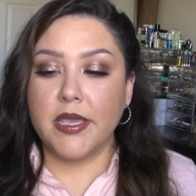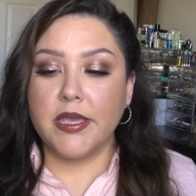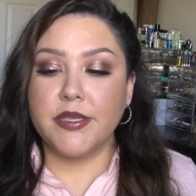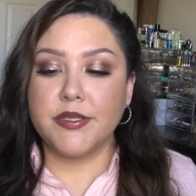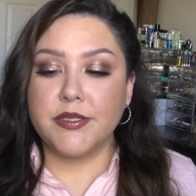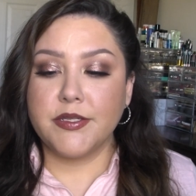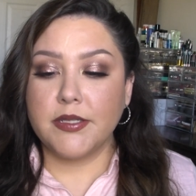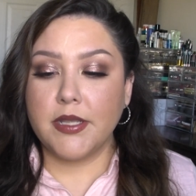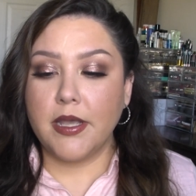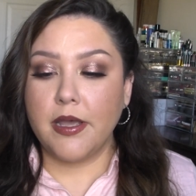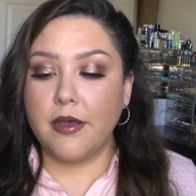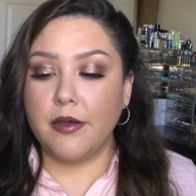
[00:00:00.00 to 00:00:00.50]

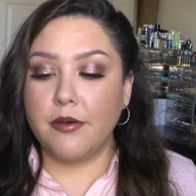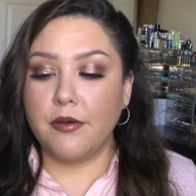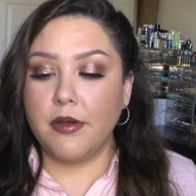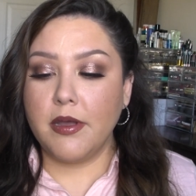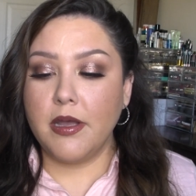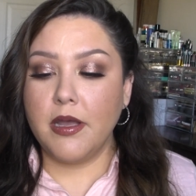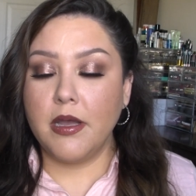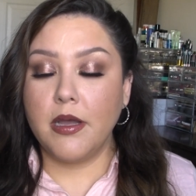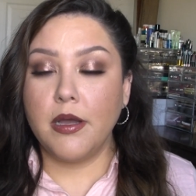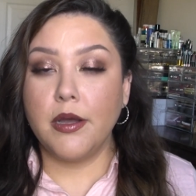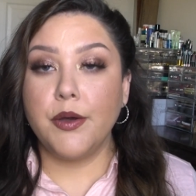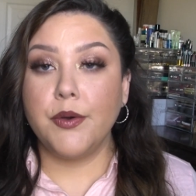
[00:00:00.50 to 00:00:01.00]
so
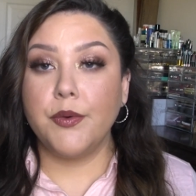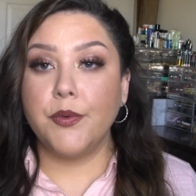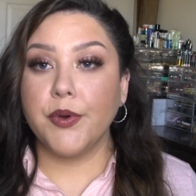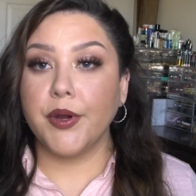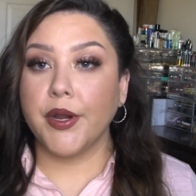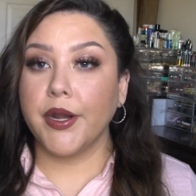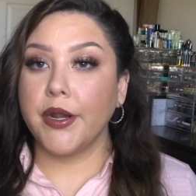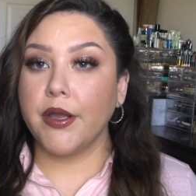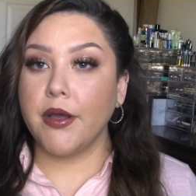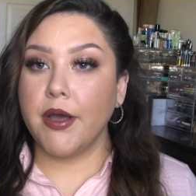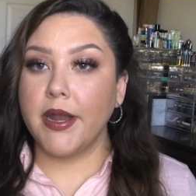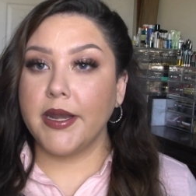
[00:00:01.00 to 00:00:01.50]
we're
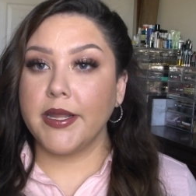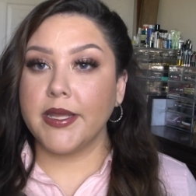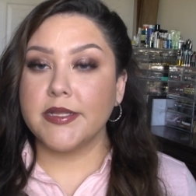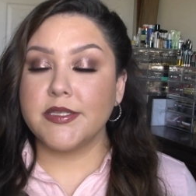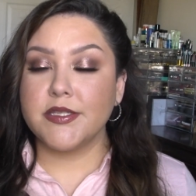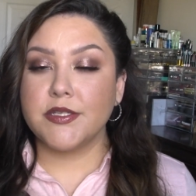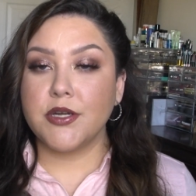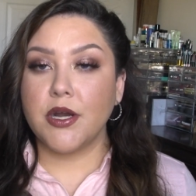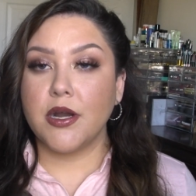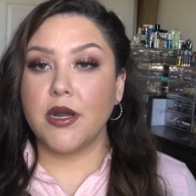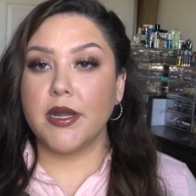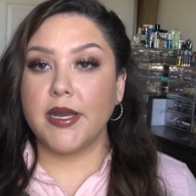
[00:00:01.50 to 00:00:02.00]
gonna go ahead and get
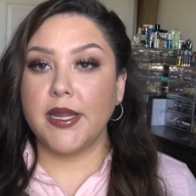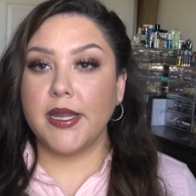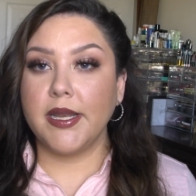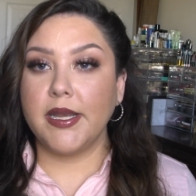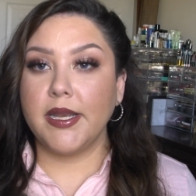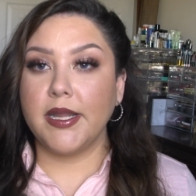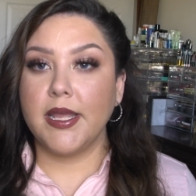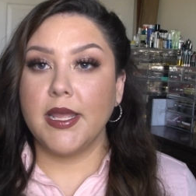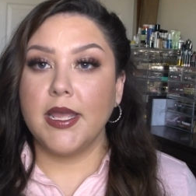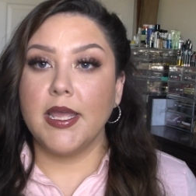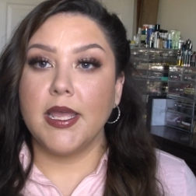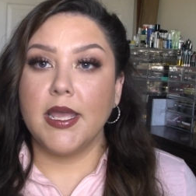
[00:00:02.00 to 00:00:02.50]

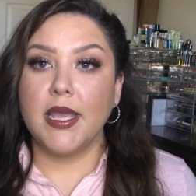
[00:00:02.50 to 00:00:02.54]
started.